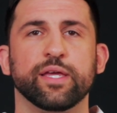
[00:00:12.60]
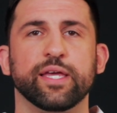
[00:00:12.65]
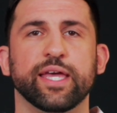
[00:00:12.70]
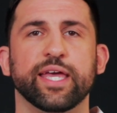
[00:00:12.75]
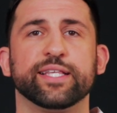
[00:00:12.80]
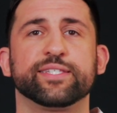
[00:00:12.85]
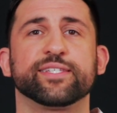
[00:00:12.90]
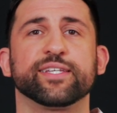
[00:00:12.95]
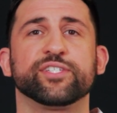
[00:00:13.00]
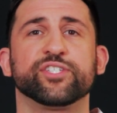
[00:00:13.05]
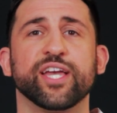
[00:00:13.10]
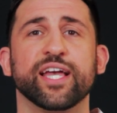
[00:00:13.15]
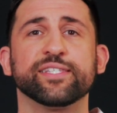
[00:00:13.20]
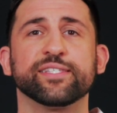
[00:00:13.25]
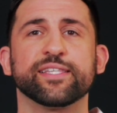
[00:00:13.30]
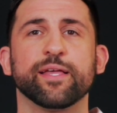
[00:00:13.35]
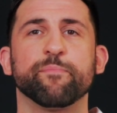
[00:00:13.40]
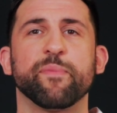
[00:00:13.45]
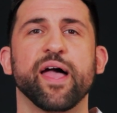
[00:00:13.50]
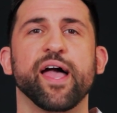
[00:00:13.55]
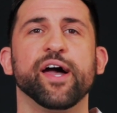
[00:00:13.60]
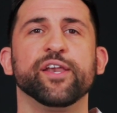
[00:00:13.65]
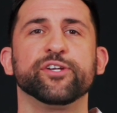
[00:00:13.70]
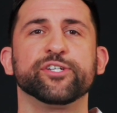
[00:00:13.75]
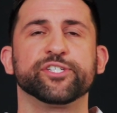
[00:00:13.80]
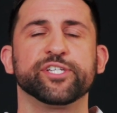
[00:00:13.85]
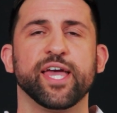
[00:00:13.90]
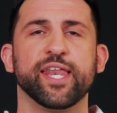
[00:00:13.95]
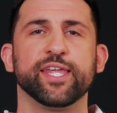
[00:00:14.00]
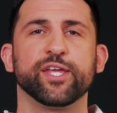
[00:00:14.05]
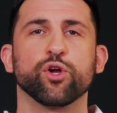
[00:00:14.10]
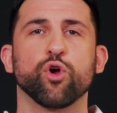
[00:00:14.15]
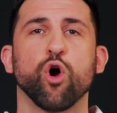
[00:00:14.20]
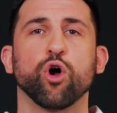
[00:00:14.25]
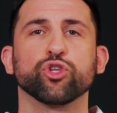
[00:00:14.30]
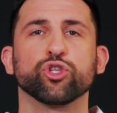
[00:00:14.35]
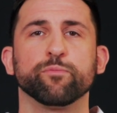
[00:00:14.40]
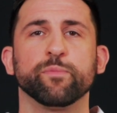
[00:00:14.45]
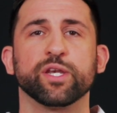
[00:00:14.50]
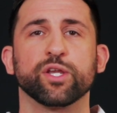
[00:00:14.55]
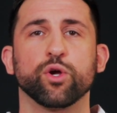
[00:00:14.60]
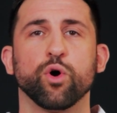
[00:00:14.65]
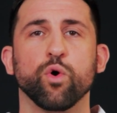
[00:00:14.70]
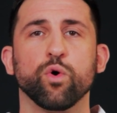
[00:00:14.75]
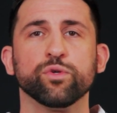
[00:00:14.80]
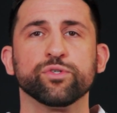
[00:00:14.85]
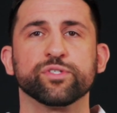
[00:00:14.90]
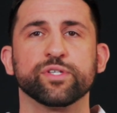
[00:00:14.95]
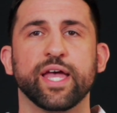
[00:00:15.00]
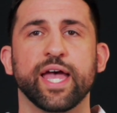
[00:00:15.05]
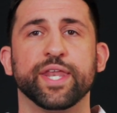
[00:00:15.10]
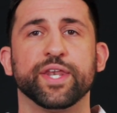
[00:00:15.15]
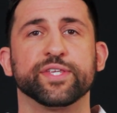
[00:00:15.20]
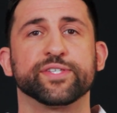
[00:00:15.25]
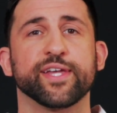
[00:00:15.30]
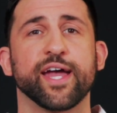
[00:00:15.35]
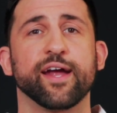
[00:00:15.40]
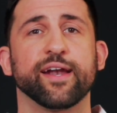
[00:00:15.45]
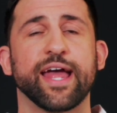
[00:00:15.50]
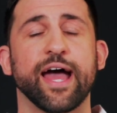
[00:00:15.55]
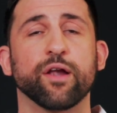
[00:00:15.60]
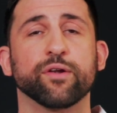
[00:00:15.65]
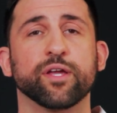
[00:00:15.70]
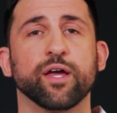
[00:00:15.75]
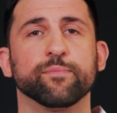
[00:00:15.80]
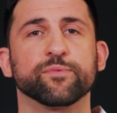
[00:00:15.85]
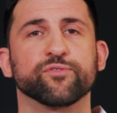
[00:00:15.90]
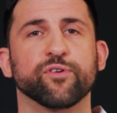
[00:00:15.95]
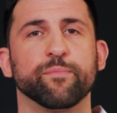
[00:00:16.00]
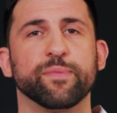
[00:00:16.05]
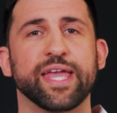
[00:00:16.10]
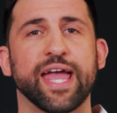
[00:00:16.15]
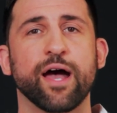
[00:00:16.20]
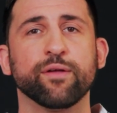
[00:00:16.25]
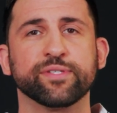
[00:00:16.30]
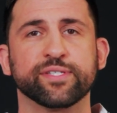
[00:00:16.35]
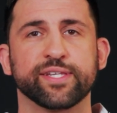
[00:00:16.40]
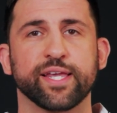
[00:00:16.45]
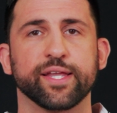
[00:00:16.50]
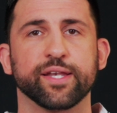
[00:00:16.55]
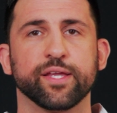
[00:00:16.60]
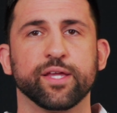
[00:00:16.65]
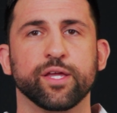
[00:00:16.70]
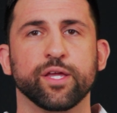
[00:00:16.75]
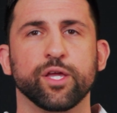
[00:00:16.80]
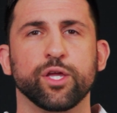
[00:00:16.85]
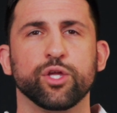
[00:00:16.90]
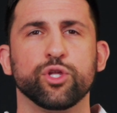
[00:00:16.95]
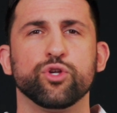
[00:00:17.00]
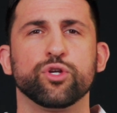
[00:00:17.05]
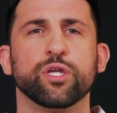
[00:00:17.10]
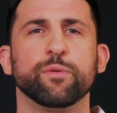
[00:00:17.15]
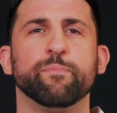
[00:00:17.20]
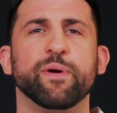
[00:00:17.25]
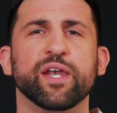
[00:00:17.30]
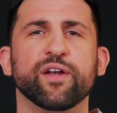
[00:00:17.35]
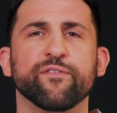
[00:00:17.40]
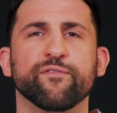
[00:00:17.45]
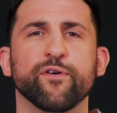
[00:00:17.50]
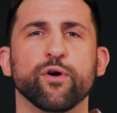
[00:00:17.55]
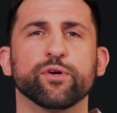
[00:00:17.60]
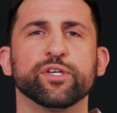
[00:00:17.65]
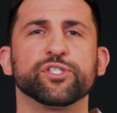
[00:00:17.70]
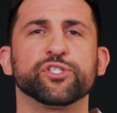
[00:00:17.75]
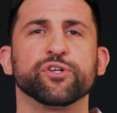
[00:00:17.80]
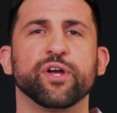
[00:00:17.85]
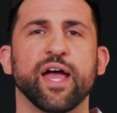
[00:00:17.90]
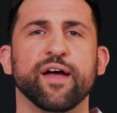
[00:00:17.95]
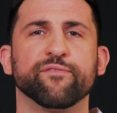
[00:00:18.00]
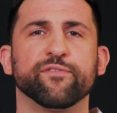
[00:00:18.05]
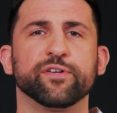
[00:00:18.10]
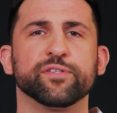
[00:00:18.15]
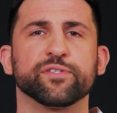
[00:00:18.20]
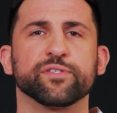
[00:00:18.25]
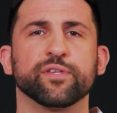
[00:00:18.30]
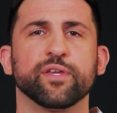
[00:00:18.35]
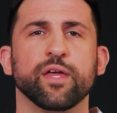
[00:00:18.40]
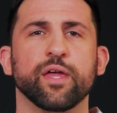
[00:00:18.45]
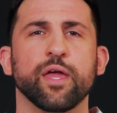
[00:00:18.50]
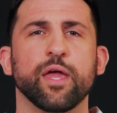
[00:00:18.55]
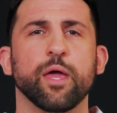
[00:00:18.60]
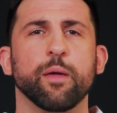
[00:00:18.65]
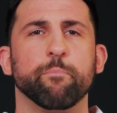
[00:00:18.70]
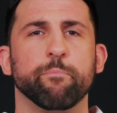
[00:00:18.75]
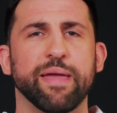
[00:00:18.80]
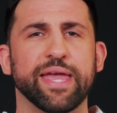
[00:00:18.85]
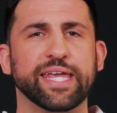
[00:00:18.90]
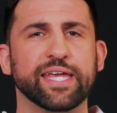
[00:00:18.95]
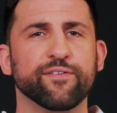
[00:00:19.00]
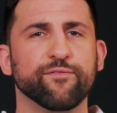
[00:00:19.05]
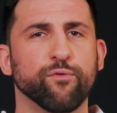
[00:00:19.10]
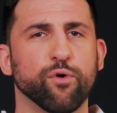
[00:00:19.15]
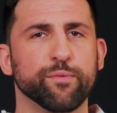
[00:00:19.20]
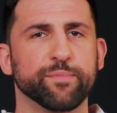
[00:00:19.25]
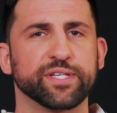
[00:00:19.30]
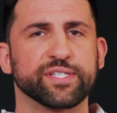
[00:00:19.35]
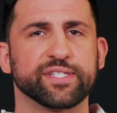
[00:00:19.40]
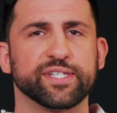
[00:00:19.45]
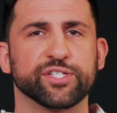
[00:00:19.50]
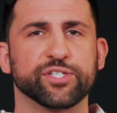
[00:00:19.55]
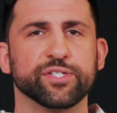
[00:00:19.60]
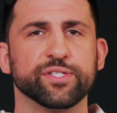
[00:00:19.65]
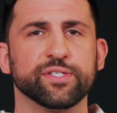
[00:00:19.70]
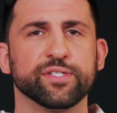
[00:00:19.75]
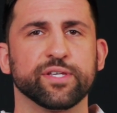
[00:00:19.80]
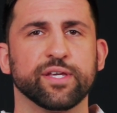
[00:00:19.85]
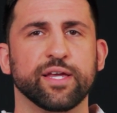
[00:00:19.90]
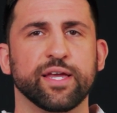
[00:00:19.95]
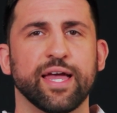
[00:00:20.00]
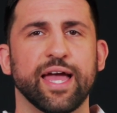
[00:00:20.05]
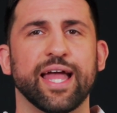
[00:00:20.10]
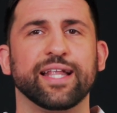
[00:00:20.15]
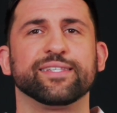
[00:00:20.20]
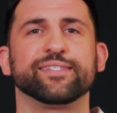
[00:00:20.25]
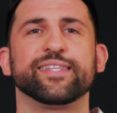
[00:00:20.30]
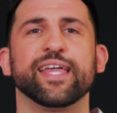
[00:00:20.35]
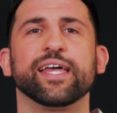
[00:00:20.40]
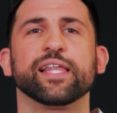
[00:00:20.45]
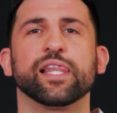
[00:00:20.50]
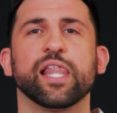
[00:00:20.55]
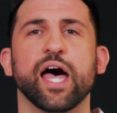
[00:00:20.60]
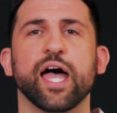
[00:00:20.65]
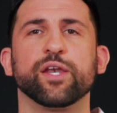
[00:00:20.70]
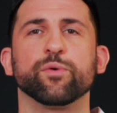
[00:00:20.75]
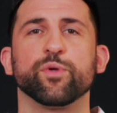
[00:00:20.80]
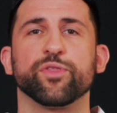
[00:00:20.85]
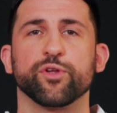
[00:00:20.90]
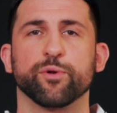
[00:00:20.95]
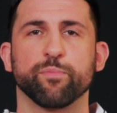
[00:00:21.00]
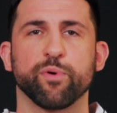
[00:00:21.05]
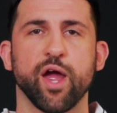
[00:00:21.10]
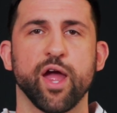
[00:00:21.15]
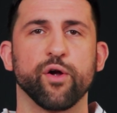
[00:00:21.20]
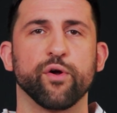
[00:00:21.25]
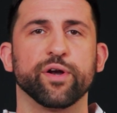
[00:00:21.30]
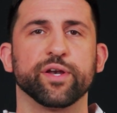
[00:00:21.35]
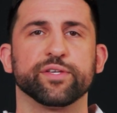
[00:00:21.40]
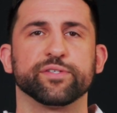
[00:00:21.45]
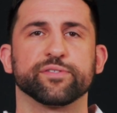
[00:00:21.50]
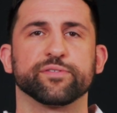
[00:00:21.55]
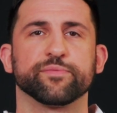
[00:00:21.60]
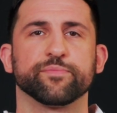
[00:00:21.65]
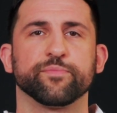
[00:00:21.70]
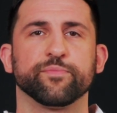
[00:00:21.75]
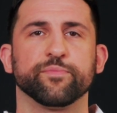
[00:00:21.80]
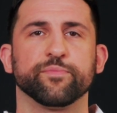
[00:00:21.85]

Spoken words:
It suggests that by understanding your ultimate goals and desired outcomes from the outset, you can better focus your efforts, make informed decisions, and stay aligned with your priorities.